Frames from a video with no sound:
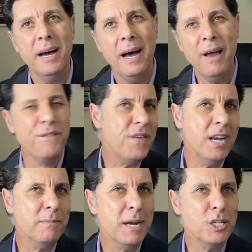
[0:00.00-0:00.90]
I
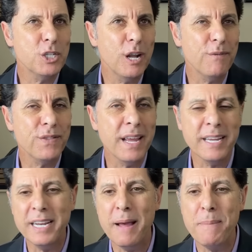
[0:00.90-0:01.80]
find myself
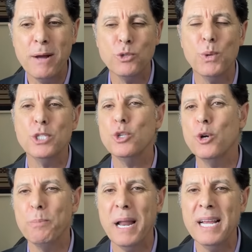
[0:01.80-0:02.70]
thinking about what
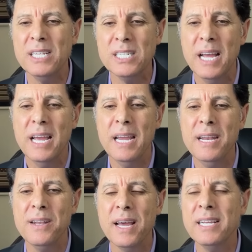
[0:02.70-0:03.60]
took place
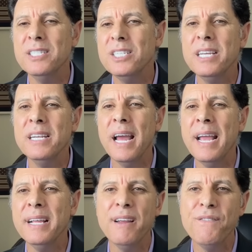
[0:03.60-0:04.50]
in
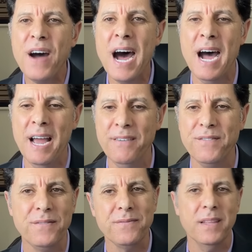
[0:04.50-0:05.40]
1985.
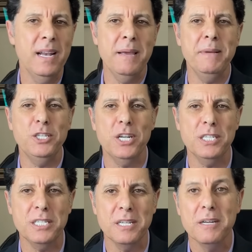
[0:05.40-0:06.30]
Let me
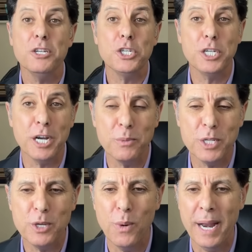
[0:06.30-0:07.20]
just share
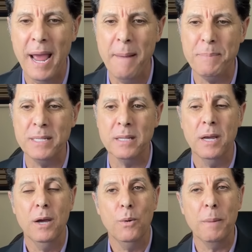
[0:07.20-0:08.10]
with you what happened.
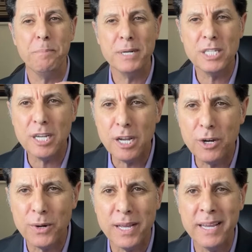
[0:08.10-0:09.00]
Well,
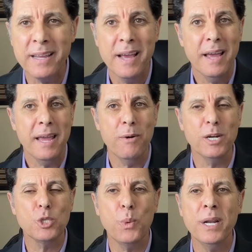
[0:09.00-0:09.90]
particularly, it
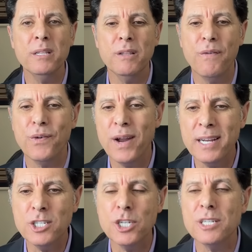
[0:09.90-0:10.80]
was when the
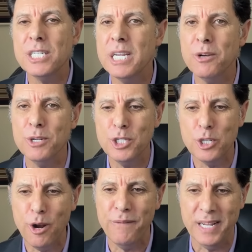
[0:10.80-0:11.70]
French Secret
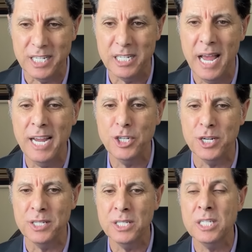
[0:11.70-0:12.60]
Service
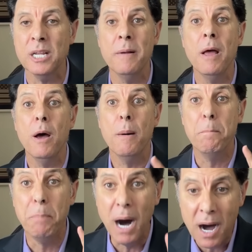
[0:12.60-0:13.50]
agents
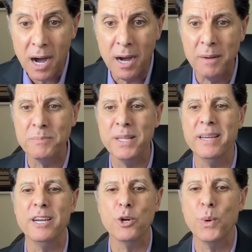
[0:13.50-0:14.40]
bombed
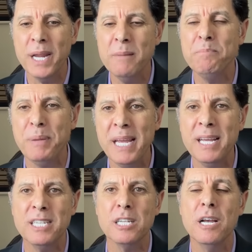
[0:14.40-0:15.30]

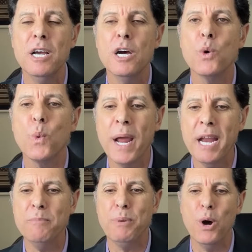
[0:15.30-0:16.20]
Greenpeace
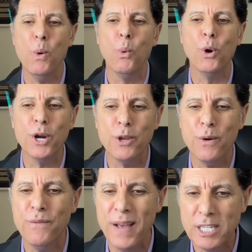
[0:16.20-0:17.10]
Rainbow
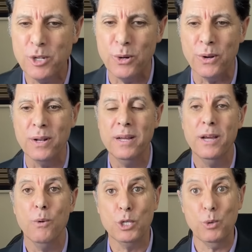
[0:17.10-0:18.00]
Warrior vessel,
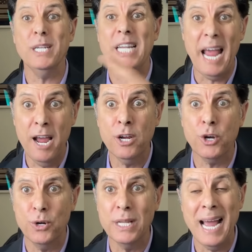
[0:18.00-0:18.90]
which was
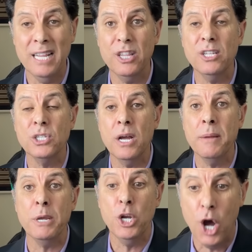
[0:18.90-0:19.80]
anchored at that
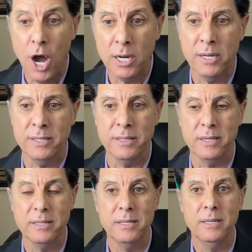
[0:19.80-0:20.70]
time in Auckland
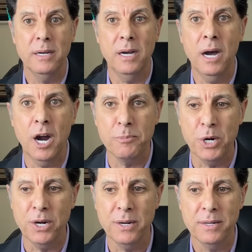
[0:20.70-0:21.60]

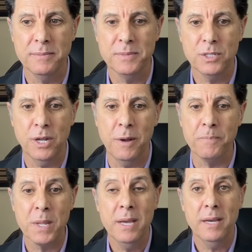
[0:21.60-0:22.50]
Harbor.
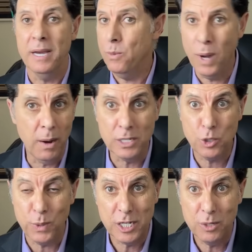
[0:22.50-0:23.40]
And what was
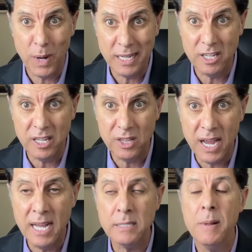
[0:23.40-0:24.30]
the reason why they did
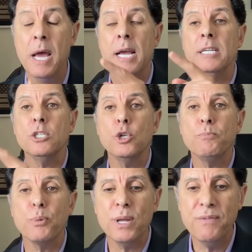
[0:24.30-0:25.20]
that? Is to
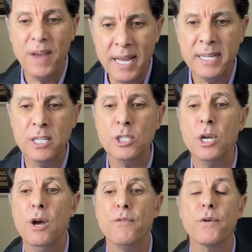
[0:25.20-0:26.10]
prevent it
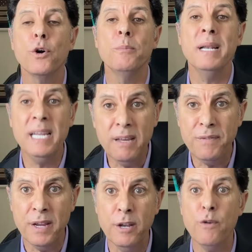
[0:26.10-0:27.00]
from
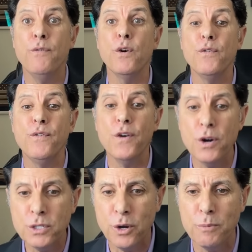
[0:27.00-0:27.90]
leaving for
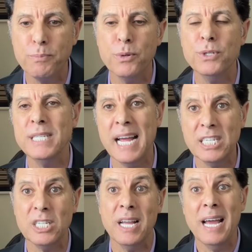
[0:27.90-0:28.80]
further
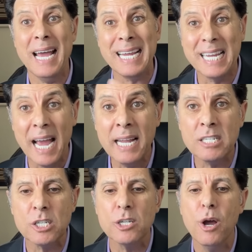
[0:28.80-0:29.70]
protest
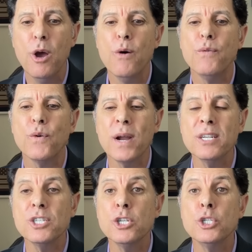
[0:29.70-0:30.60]
against
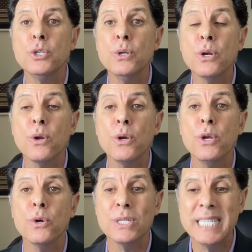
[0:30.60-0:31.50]
France's
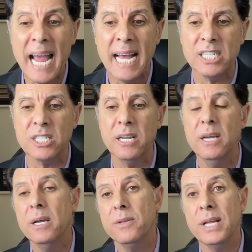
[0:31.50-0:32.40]
nuclear test
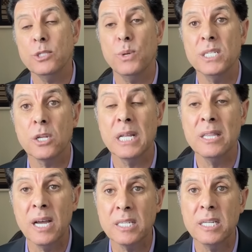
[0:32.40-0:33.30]
that was
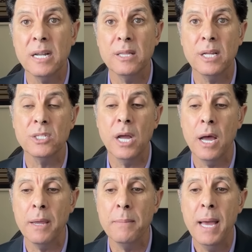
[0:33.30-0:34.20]
conducting at that
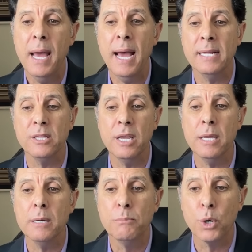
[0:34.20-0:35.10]
time at
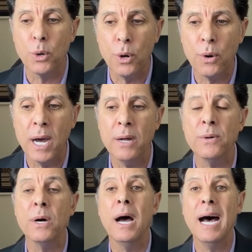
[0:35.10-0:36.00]
the
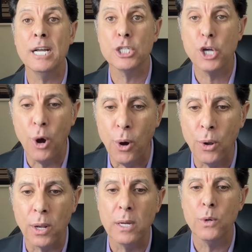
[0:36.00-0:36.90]
Mururoa
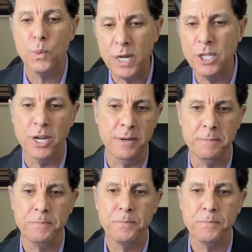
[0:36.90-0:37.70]
Atoll region.